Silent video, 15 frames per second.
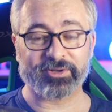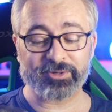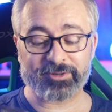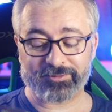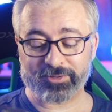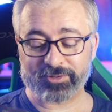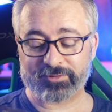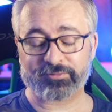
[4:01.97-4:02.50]
Look
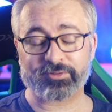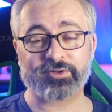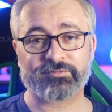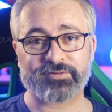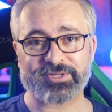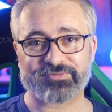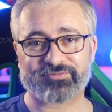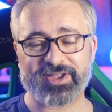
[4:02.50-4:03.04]
for
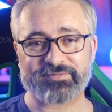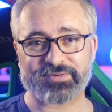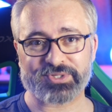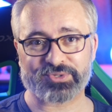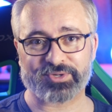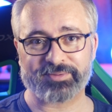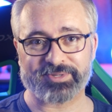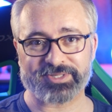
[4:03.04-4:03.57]
your favorite
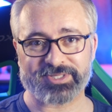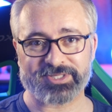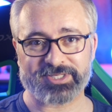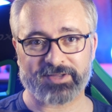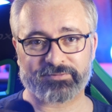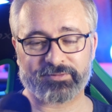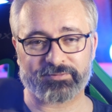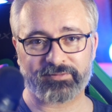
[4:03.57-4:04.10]
streamers and
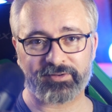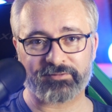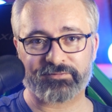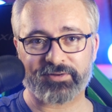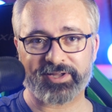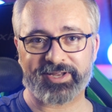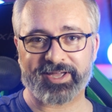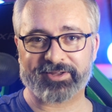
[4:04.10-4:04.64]
stuff and
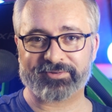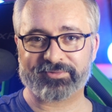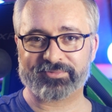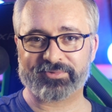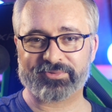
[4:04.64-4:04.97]
find out